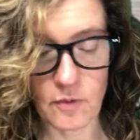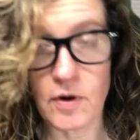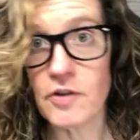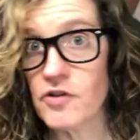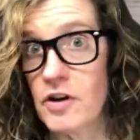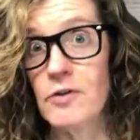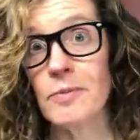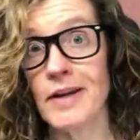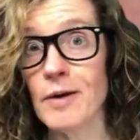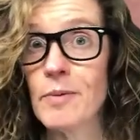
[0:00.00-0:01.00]
I want to change
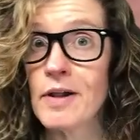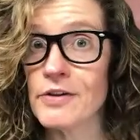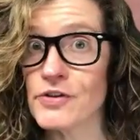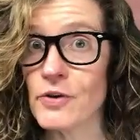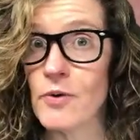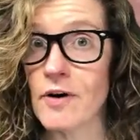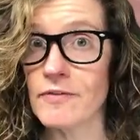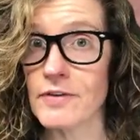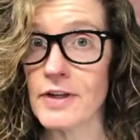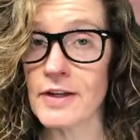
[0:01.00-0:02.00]
my nail polish so
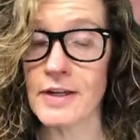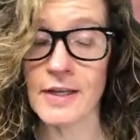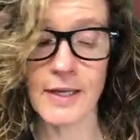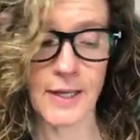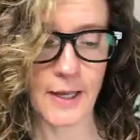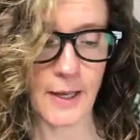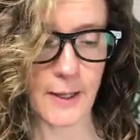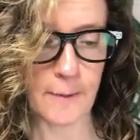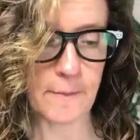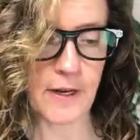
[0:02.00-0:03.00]
often,
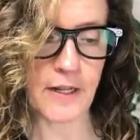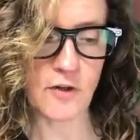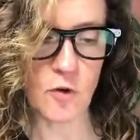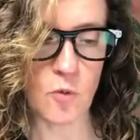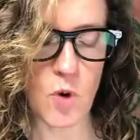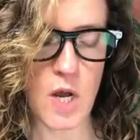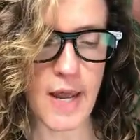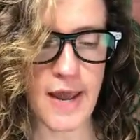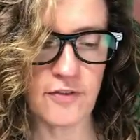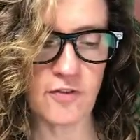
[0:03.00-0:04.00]
and I don't want
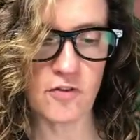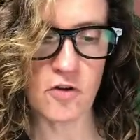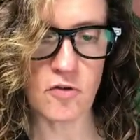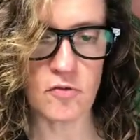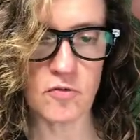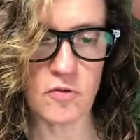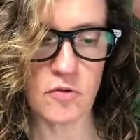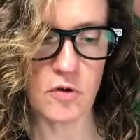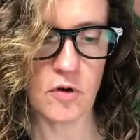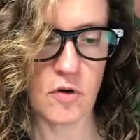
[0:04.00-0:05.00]
acetone
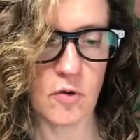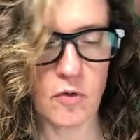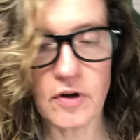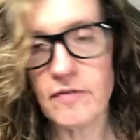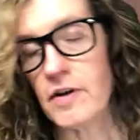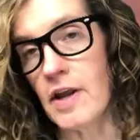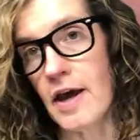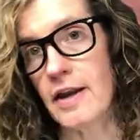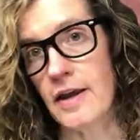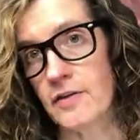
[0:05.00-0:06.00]
or even
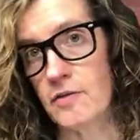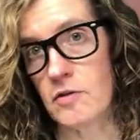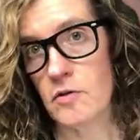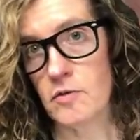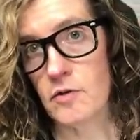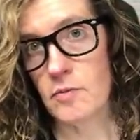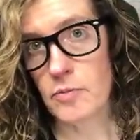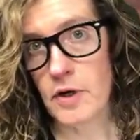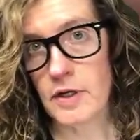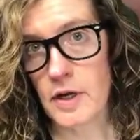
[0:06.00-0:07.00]
non-acetone to
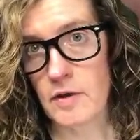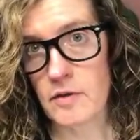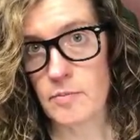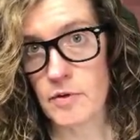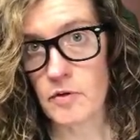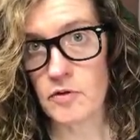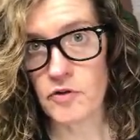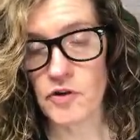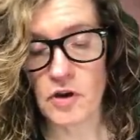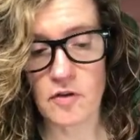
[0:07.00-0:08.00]
break down the builder
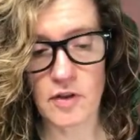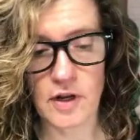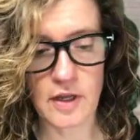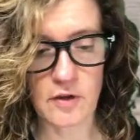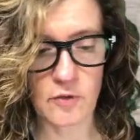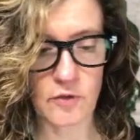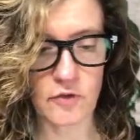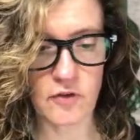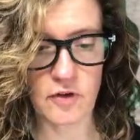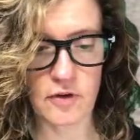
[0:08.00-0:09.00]
gel that I use
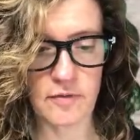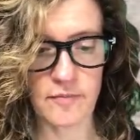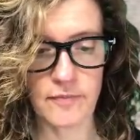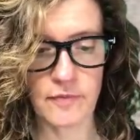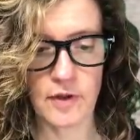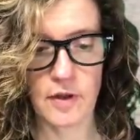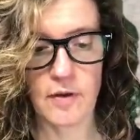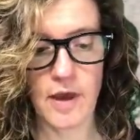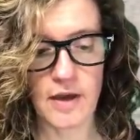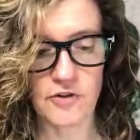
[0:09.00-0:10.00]
to
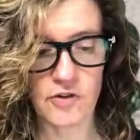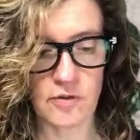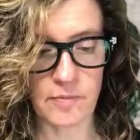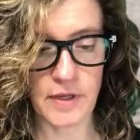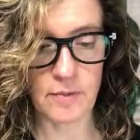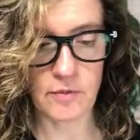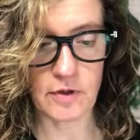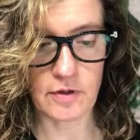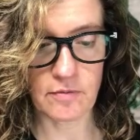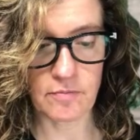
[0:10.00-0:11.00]
actually be able
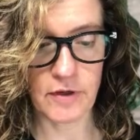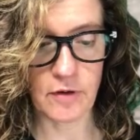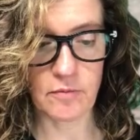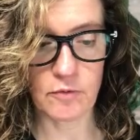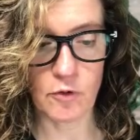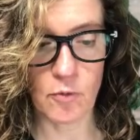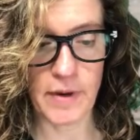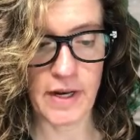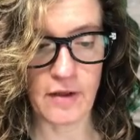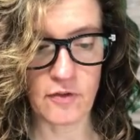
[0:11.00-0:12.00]
to, grow
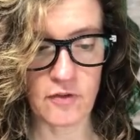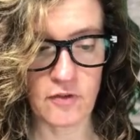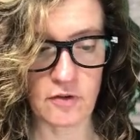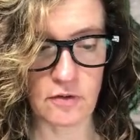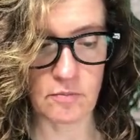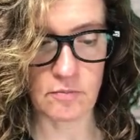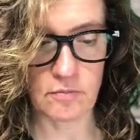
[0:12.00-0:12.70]
my nails to